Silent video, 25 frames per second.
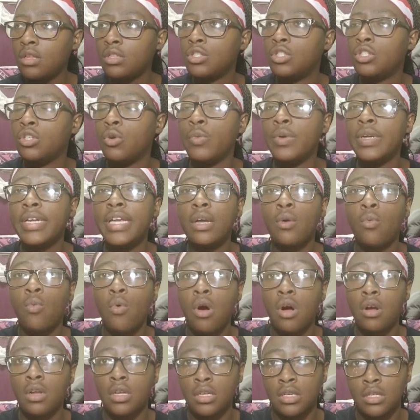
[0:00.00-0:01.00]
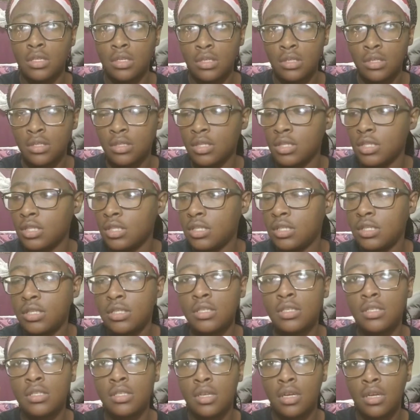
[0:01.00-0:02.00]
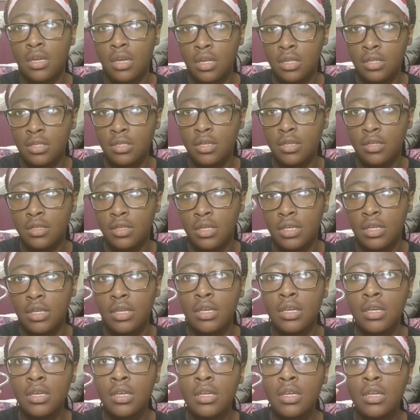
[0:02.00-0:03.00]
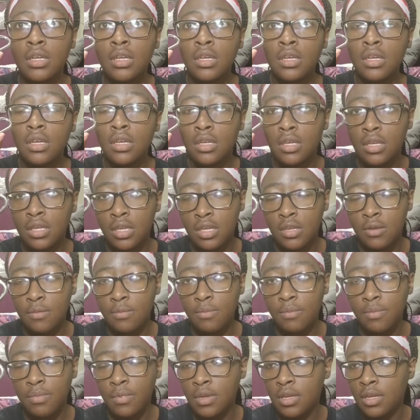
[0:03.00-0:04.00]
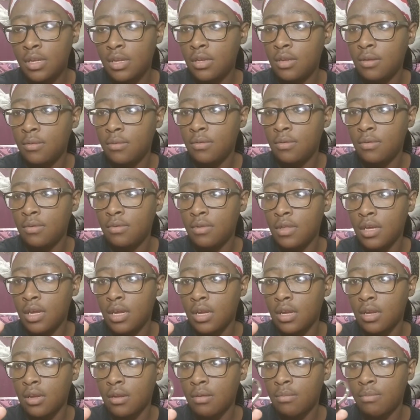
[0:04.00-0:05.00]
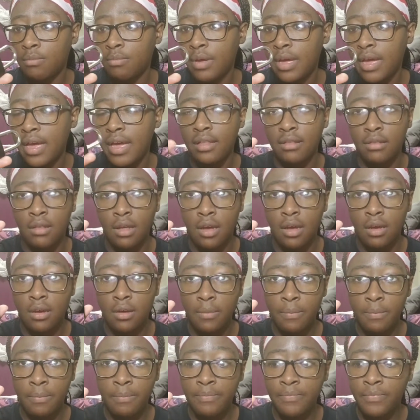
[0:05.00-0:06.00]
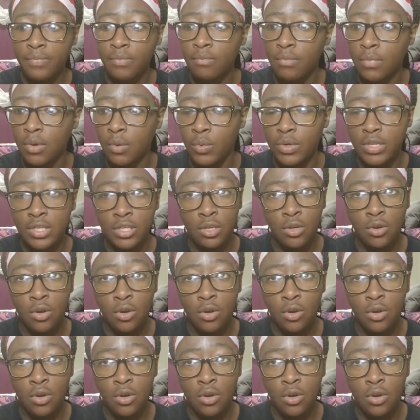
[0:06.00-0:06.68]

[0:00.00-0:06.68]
So we get walkies. This is clearly keep keep thing padlock, but we're just